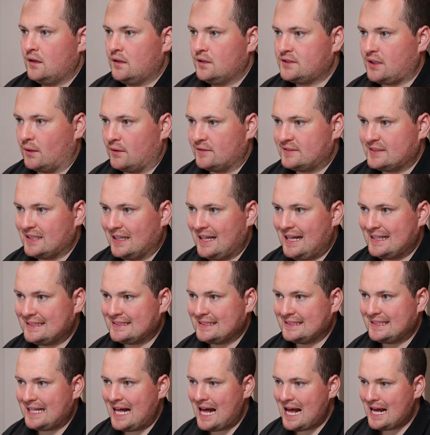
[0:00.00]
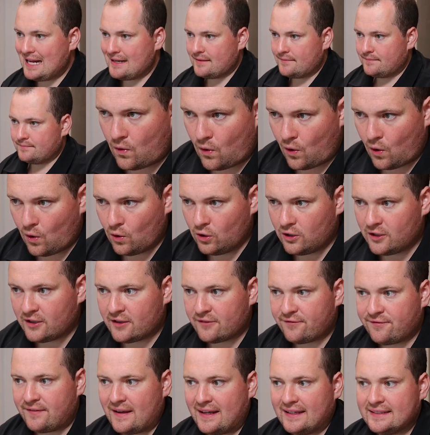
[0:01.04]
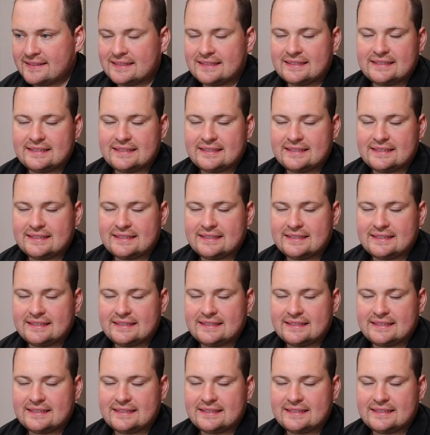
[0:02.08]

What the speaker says: So I've selected that. All of the feeds